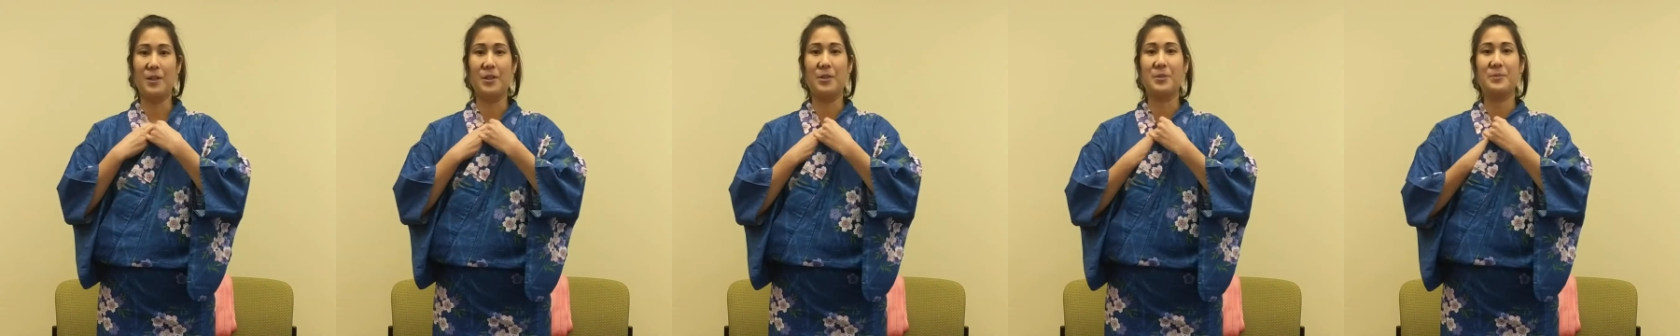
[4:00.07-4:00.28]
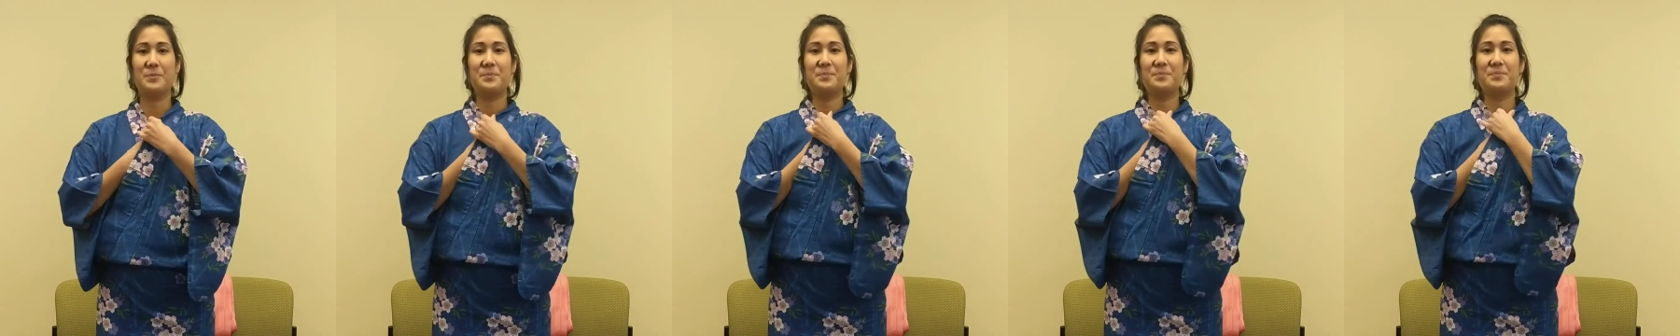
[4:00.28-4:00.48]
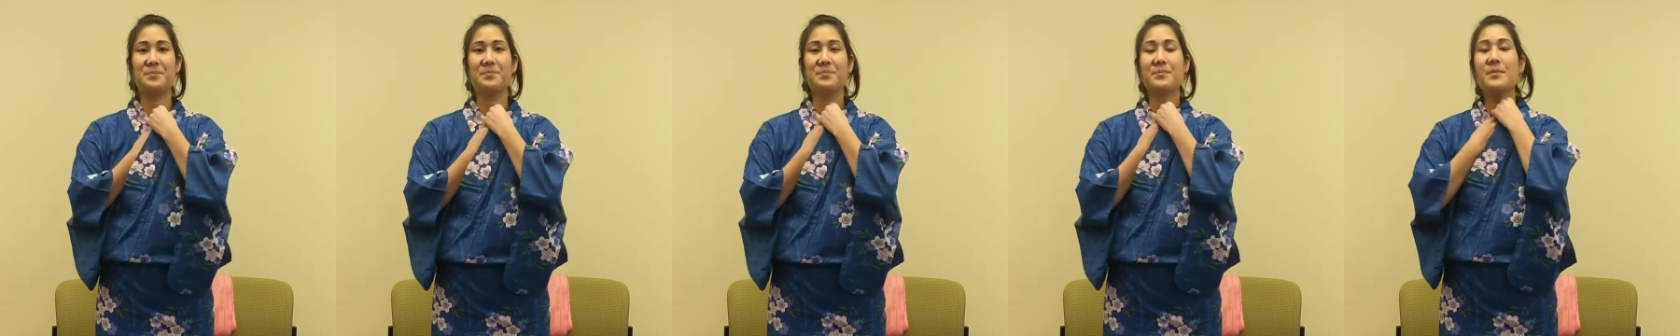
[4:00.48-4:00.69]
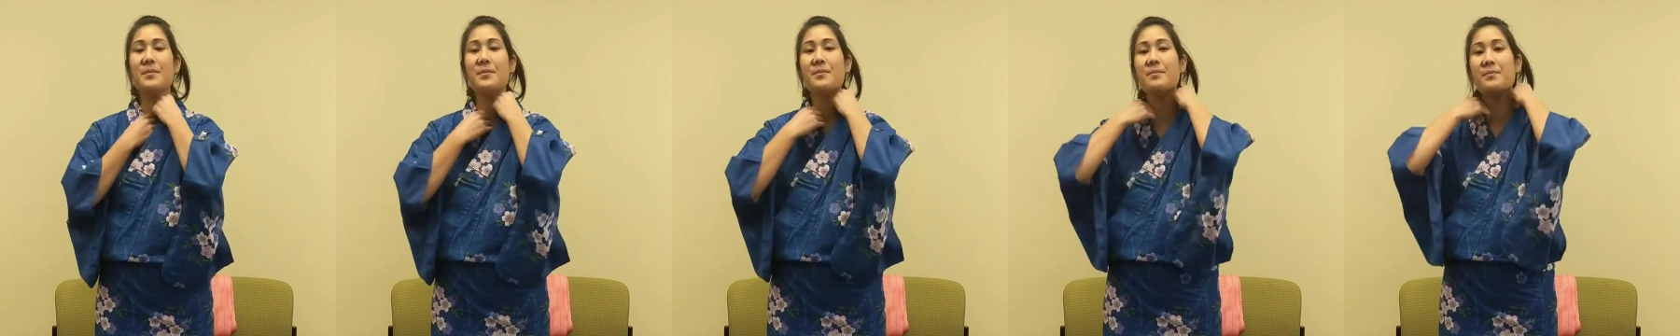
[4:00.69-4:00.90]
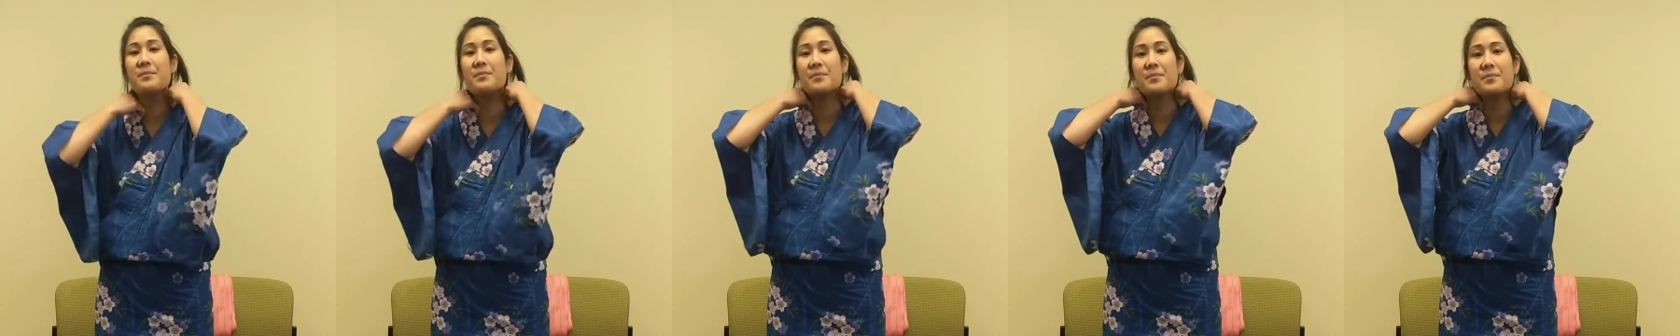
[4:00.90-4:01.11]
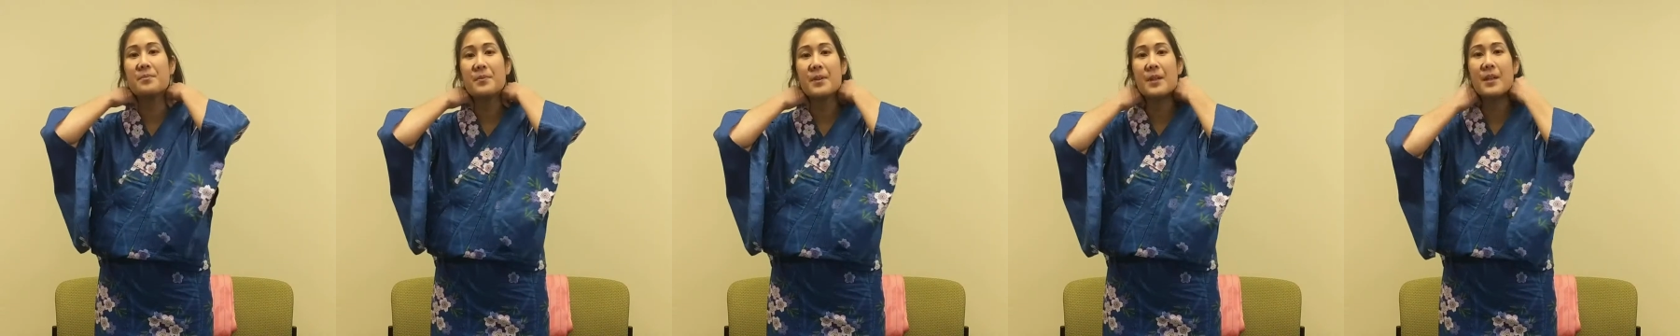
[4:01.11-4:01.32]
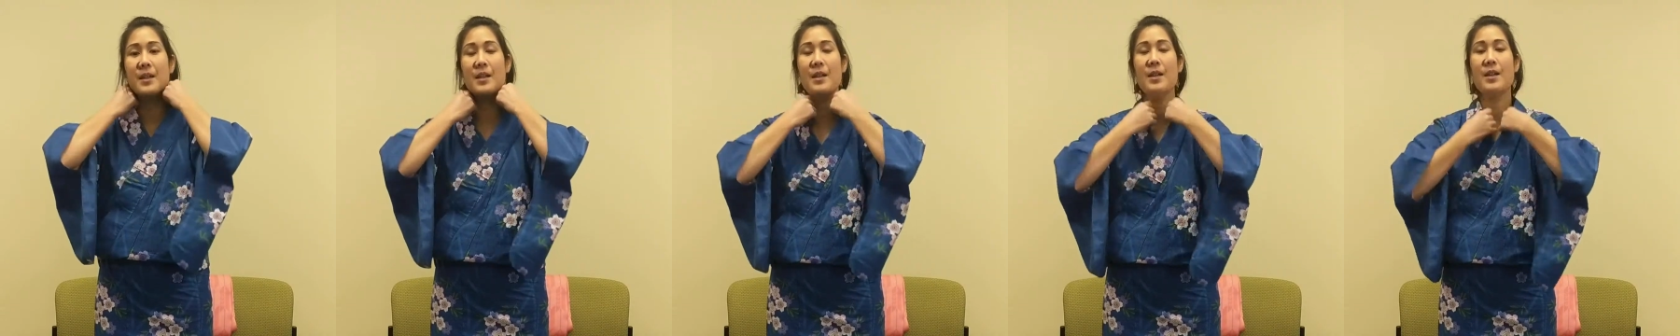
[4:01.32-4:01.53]
go.
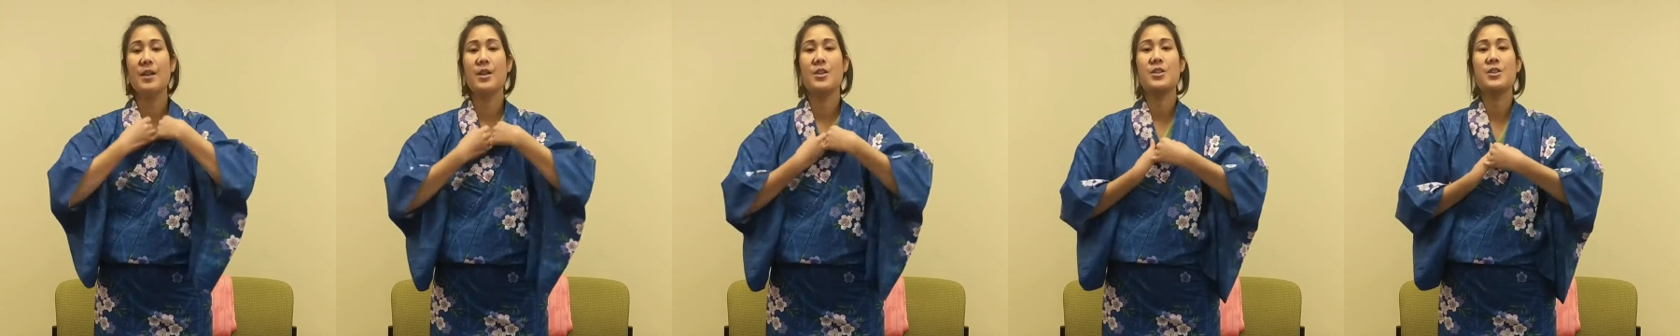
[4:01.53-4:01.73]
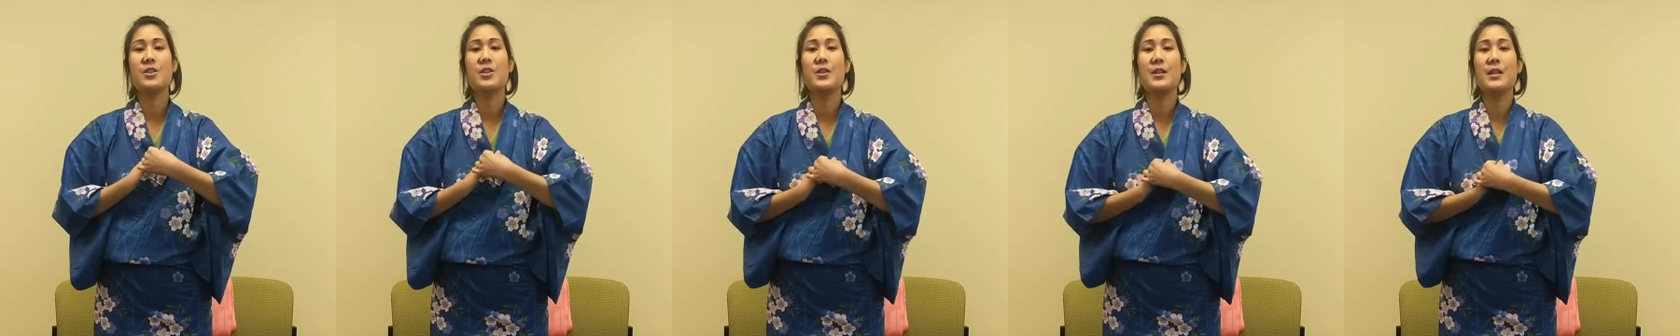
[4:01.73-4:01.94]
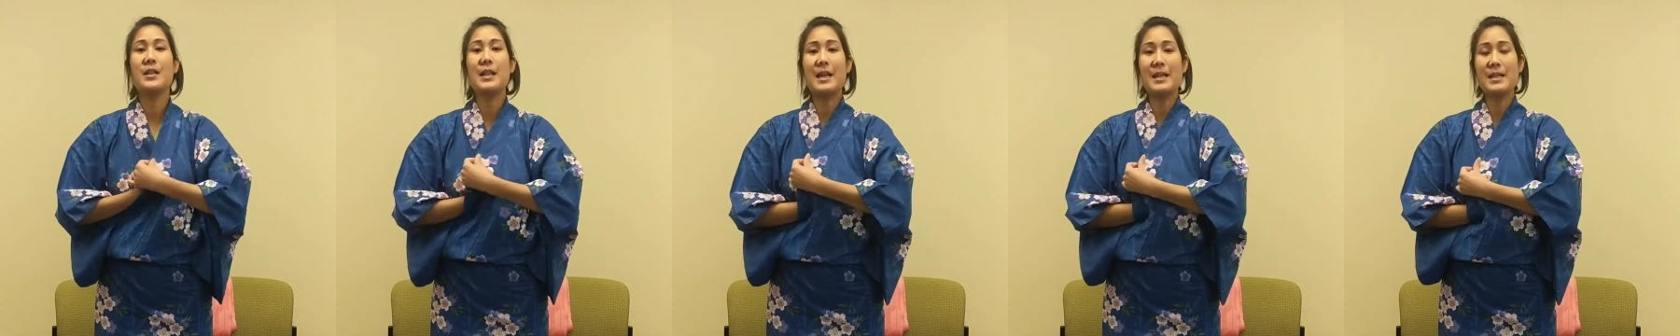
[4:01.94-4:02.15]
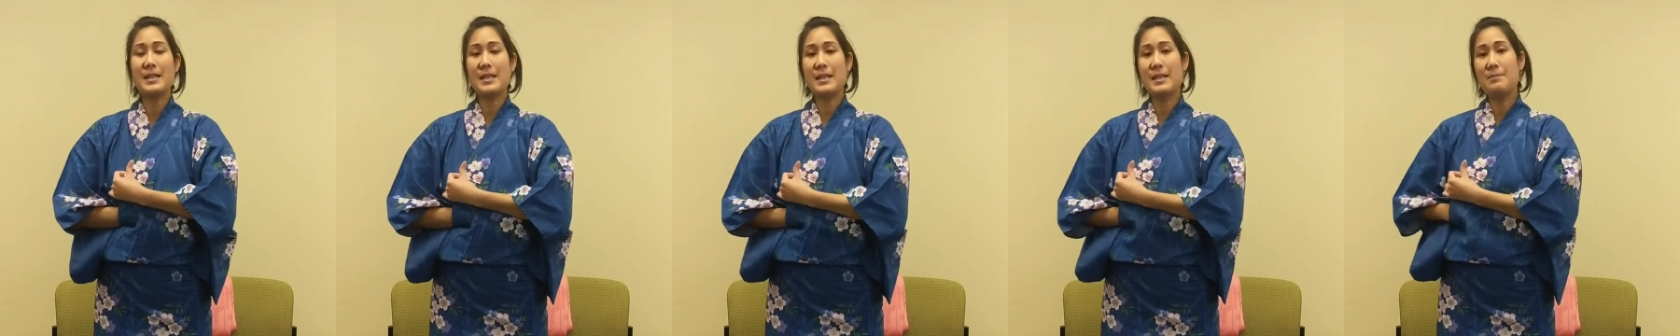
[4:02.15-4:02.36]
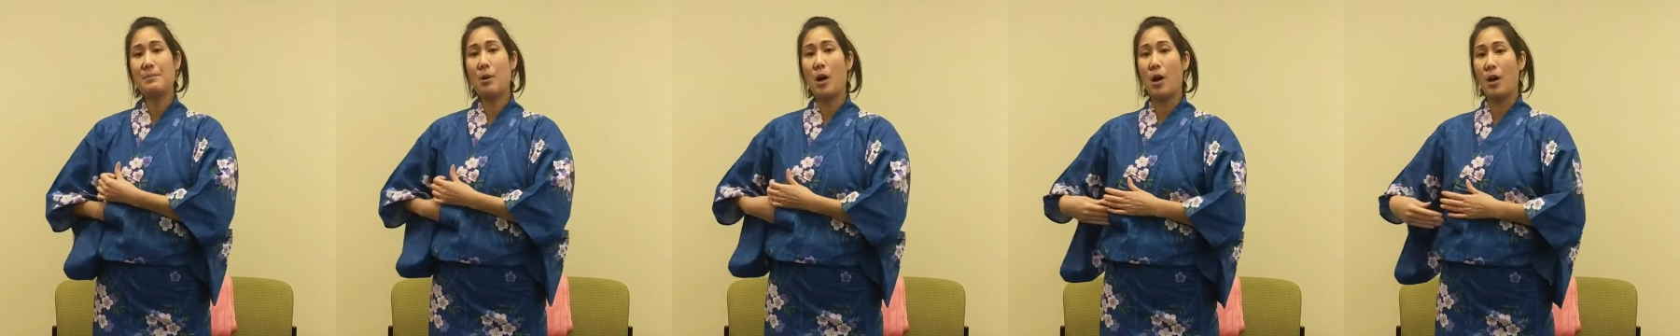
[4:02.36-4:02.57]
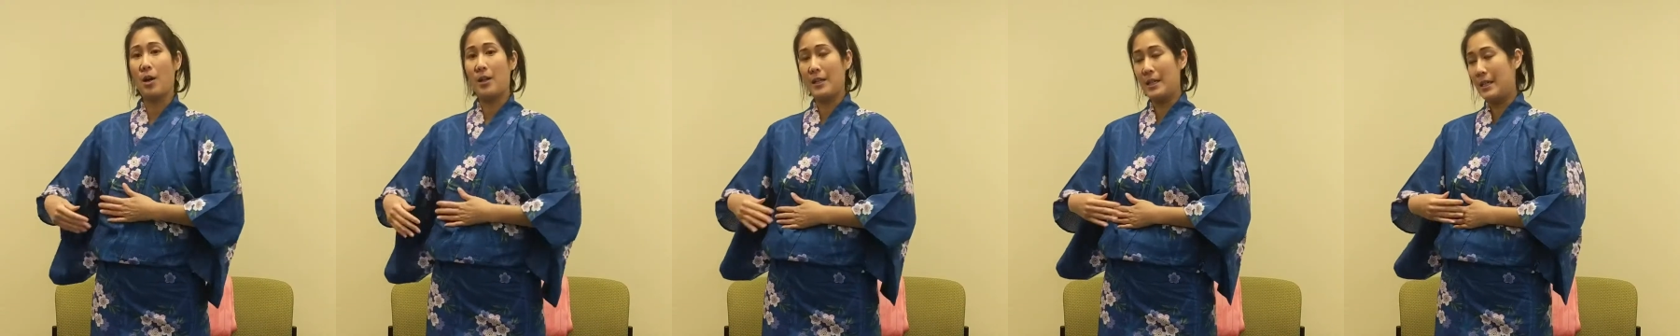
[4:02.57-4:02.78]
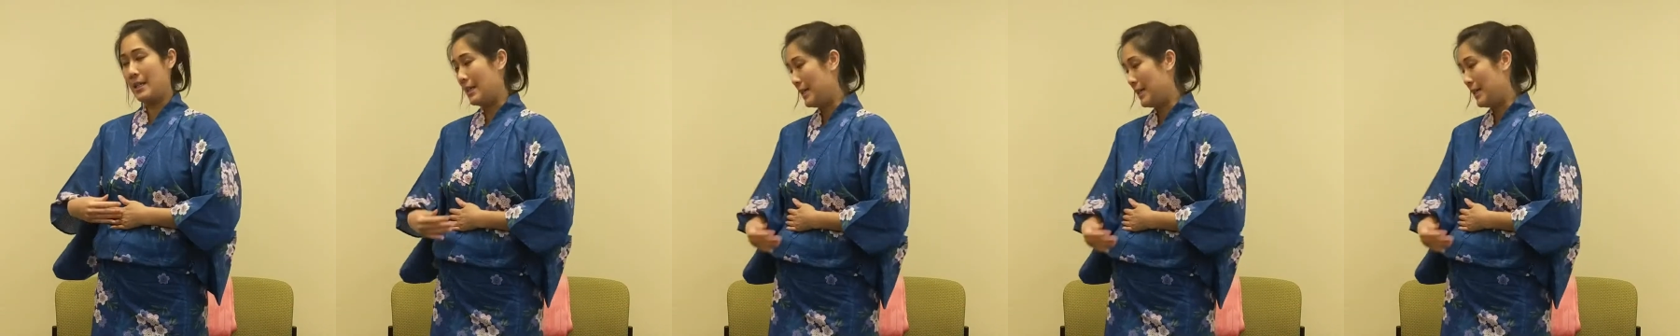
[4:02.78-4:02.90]
So the next part